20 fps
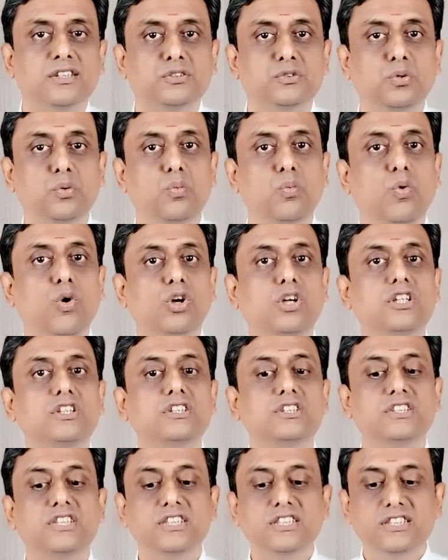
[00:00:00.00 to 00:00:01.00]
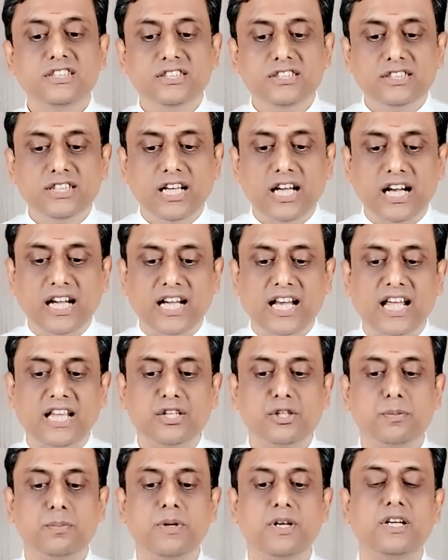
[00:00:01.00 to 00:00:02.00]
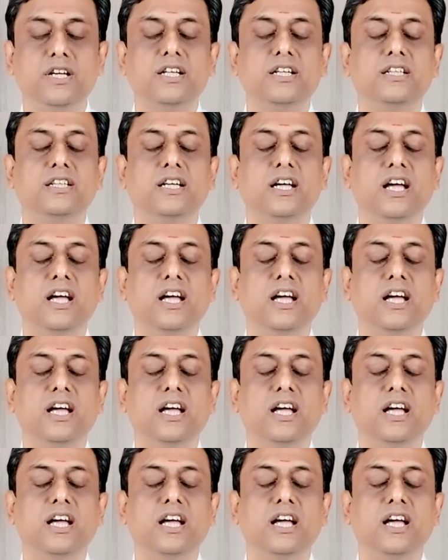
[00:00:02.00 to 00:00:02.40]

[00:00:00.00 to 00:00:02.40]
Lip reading: So what is this attachment?